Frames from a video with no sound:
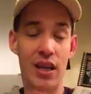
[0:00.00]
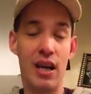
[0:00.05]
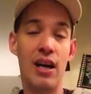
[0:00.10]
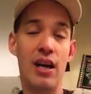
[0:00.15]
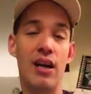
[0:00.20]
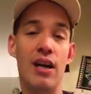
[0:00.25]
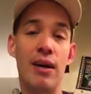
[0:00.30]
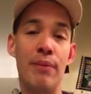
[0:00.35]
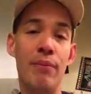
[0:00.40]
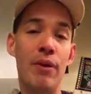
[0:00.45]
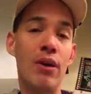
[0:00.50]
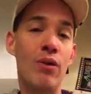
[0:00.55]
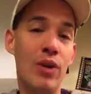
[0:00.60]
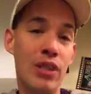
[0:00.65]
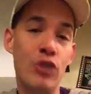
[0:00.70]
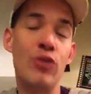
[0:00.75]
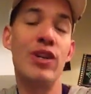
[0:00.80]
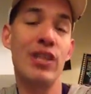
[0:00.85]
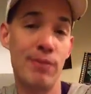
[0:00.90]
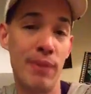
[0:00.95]
What
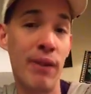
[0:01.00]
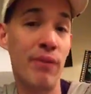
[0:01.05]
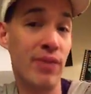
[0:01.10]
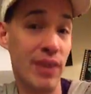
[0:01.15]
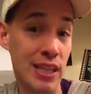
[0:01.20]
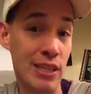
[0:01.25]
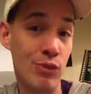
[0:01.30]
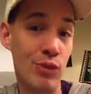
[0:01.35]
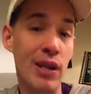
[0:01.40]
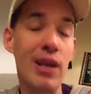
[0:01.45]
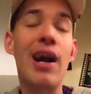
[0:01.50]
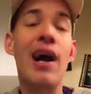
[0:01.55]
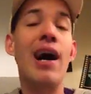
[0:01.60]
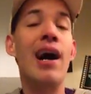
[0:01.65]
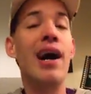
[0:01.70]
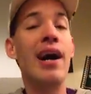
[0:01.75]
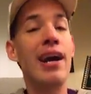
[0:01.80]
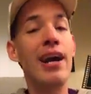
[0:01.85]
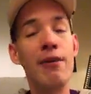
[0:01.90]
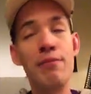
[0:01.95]
to expect for next week?
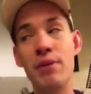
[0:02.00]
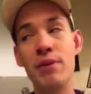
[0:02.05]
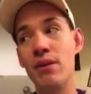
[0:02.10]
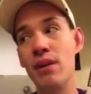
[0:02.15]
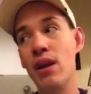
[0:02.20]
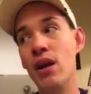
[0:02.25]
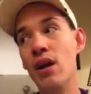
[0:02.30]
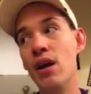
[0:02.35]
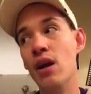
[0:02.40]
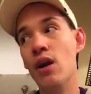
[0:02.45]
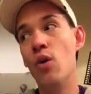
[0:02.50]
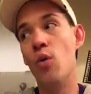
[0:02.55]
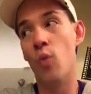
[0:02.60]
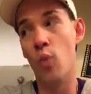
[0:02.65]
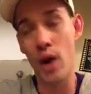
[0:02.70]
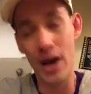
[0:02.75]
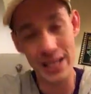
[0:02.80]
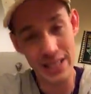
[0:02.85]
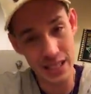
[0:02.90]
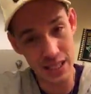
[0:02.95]
I have been
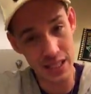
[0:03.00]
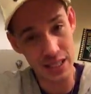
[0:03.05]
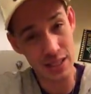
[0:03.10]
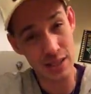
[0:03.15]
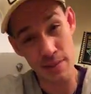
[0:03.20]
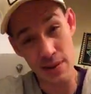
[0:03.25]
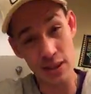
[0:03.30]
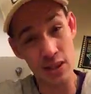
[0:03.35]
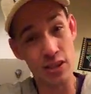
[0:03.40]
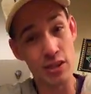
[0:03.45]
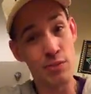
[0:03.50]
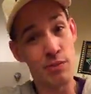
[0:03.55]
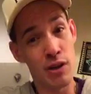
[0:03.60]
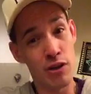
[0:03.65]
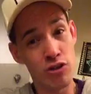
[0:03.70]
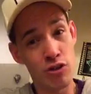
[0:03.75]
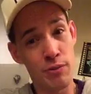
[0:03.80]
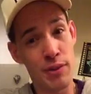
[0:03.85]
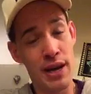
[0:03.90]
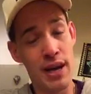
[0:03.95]
wanting to make this
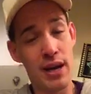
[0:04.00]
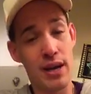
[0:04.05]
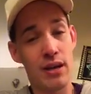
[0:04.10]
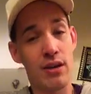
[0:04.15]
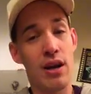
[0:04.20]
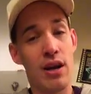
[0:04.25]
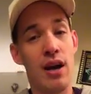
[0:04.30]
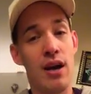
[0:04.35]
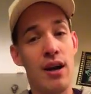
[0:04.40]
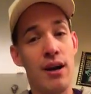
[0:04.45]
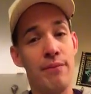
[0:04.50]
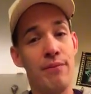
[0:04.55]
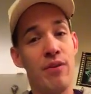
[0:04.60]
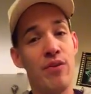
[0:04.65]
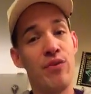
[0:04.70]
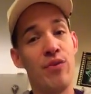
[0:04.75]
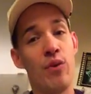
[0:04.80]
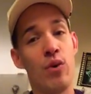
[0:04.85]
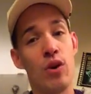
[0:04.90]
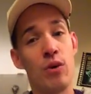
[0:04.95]
mojo bag
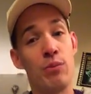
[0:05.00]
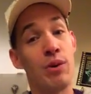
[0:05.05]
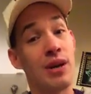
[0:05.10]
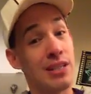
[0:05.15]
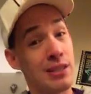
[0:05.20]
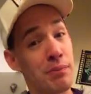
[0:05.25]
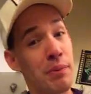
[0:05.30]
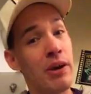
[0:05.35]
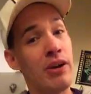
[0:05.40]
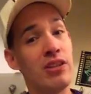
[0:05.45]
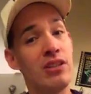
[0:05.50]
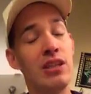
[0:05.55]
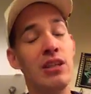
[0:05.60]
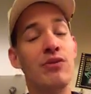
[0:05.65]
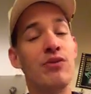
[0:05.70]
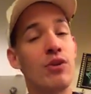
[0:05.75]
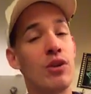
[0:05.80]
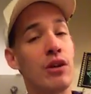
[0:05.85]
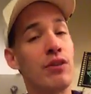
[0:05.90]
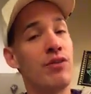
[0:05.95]
for prosperity
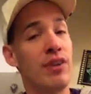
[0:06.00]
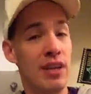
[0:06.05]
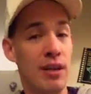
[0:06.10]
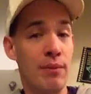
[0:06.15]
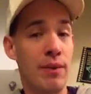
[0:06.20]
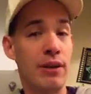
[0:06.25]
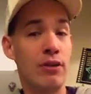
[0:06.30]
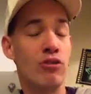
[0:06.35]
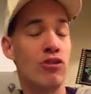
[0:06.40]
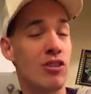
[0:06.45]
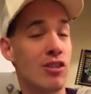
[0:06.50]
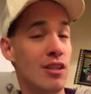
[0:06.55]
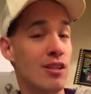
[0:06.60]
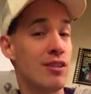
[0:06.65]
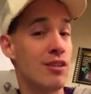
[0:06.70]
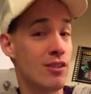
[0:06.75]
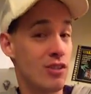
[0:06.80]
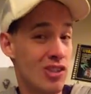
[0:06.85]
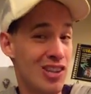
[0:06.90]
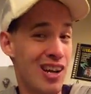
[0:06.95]
for a friend of mine who just lost
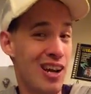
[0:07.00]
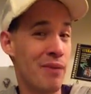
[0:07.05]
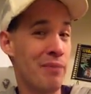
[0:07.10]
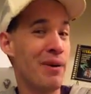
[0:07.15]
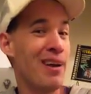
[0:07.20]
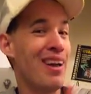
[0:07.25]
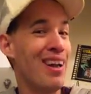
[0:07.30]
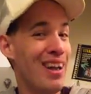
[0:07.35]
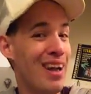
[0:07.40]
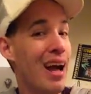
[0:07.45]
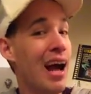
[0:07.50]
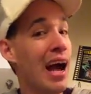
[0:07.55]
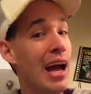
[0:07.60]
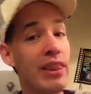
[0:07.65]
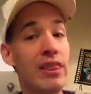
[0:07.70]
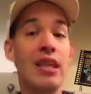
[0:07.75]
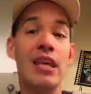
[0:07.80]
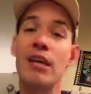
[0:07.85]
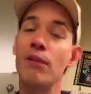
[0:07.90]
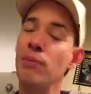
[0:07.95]
his job. I
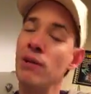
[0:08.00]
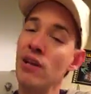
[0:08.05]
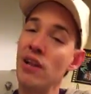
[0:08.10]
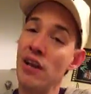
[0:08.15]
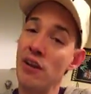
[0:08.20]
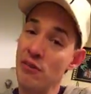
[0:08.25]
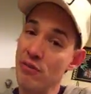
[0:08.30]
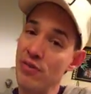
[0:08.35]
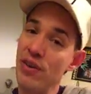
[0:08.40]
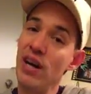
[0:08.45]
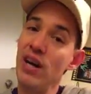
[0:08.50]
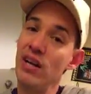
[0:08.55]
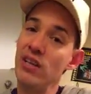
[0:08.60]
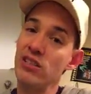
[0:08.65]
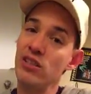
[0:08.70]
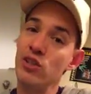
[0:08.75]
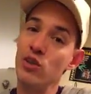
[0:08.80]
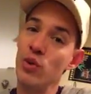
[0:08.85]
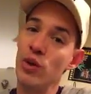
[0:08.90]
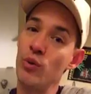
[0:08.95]
think it'd be a lot of fun
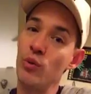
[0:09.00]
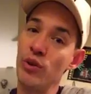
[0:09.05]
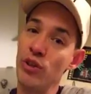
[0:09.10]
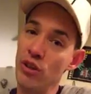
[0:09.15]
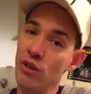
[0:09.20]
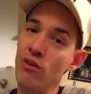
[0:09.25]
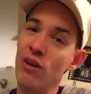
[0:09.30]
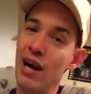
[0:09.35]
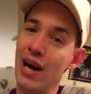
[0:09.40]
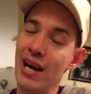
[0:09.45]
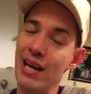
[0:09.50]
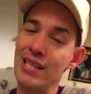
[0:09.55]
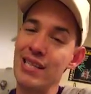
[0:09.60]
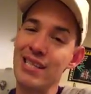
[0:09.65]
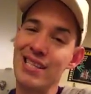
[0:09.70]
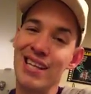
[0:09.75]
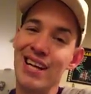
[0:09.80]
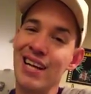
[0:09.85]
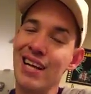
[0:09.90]
to do it with you guys,